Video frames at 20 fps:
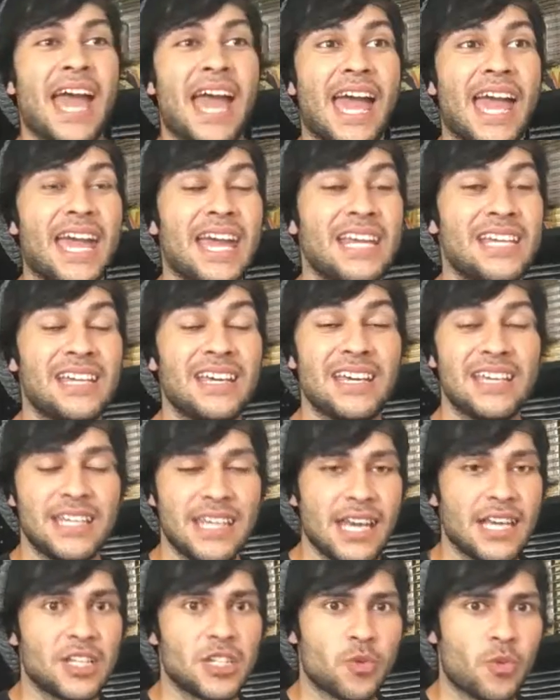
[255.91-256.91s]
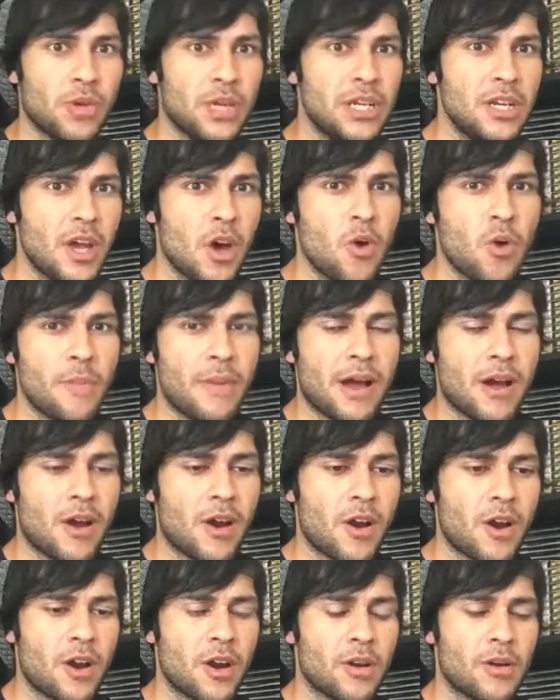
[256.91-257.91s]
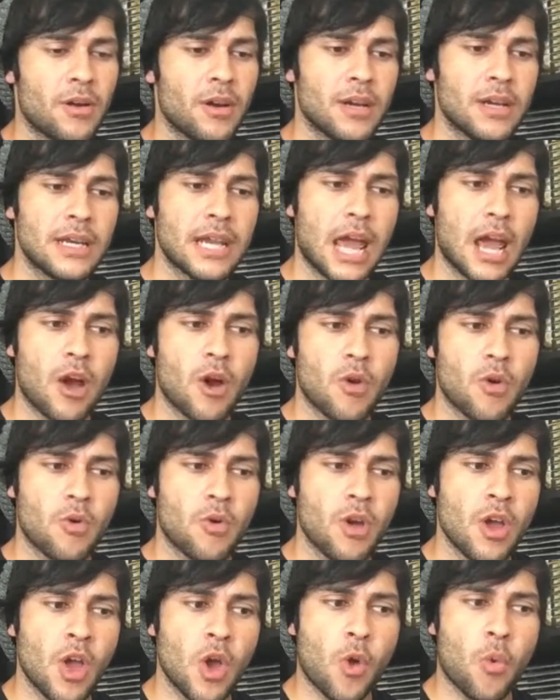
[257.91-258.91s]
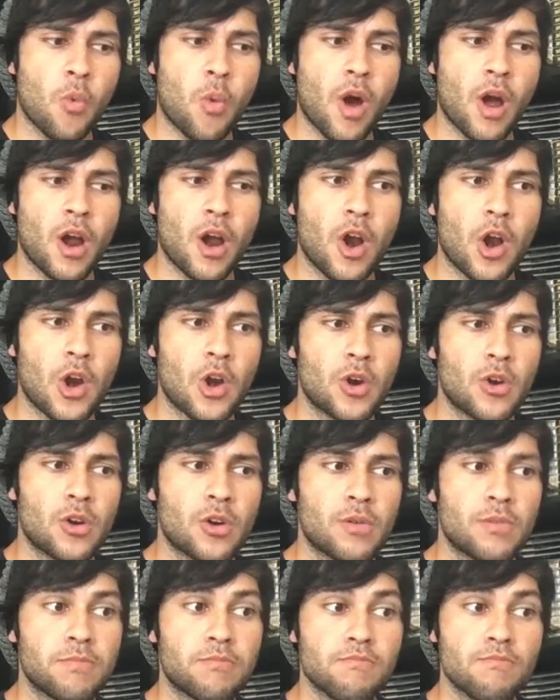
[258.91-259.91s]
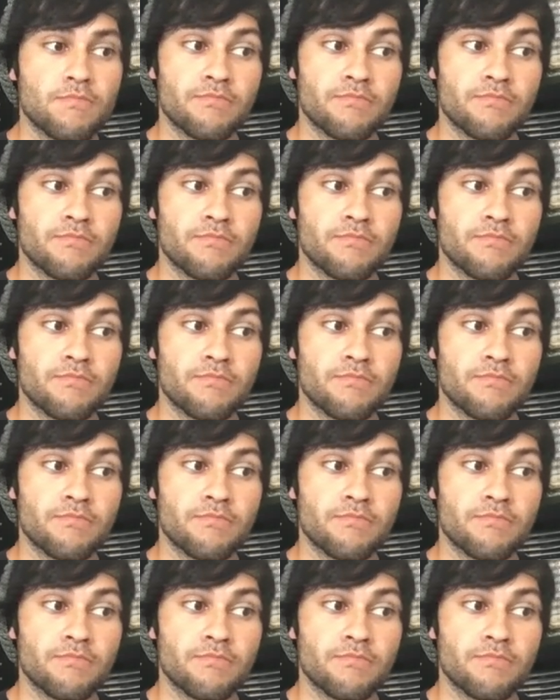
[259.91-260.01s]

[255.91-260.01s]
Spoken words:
And yeah, so we know about her. Now, what her